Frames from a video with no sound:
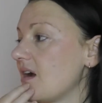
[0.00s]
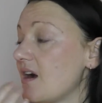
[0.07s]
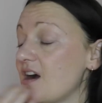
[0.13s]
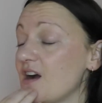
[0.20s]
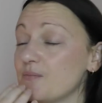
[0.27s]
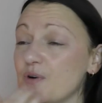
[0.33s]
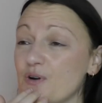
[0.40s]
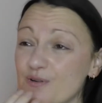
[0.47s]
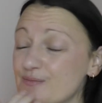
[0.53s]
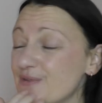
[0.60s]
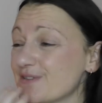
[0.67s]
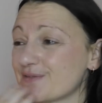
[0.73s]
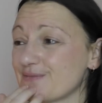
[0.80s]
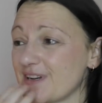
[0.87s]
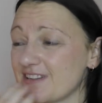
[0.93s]
I'm
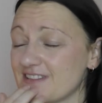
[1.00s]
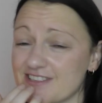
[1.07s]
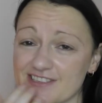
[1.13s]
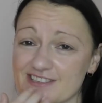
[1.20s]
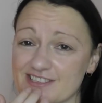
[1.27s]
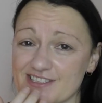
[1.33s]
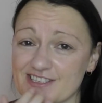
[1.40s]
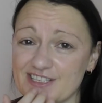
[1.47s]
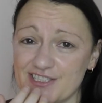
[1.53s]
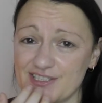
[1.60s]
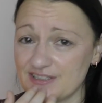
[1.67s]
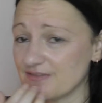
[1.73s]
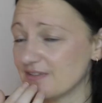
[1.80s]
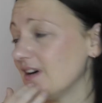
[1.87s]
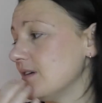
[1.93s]
almost ready to just
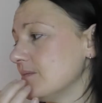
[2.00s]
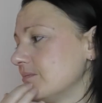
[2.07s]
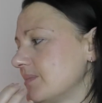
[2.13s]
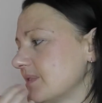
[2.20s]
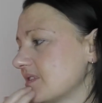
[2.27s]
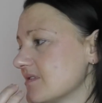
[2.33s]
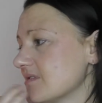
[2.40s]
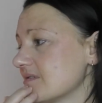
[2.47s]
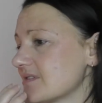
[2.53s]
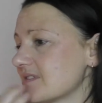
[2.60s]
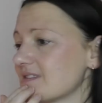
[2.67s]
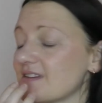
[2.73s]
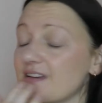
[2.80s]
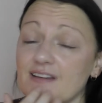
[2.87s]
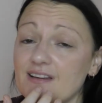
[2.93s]
give up,
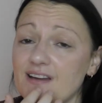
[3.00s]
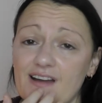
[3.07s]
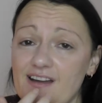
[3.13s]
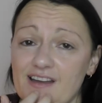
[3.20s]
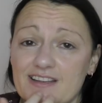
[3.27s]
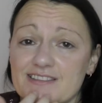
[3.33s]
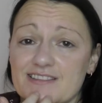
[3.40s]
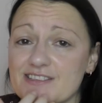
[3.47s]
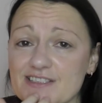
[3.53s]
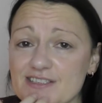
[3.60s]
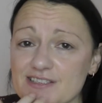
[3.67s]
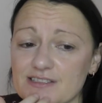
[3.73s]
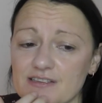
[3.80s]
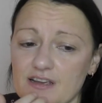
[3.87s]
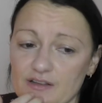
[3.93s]
because it's
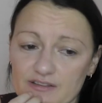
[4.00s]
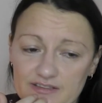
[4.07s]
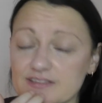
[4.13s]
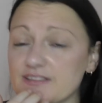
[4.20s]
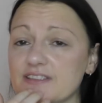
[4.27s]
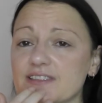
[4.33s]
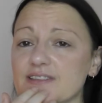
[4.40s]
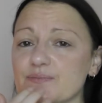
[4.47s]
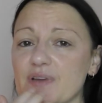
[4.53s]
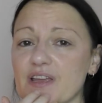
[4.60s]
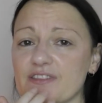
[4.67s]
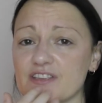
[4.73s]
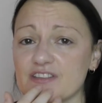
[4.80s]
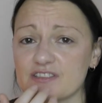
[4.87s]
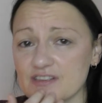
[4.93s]
just, the list
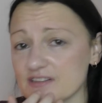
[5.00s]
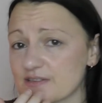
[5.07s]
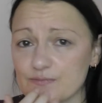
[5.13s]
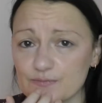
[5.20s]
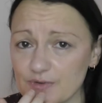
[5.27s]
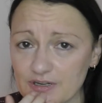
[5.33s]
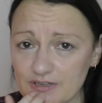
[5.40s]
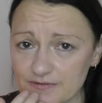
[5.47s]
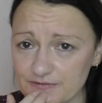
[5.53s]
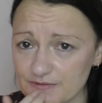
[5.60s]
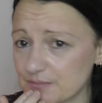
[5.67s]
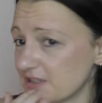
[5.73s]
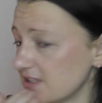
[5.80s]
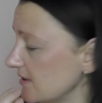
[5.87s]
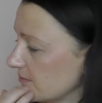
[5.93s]
method doesn't work for
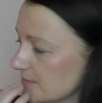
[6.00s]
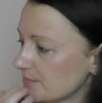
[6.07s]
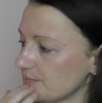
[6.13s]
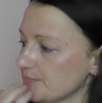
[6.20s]
me.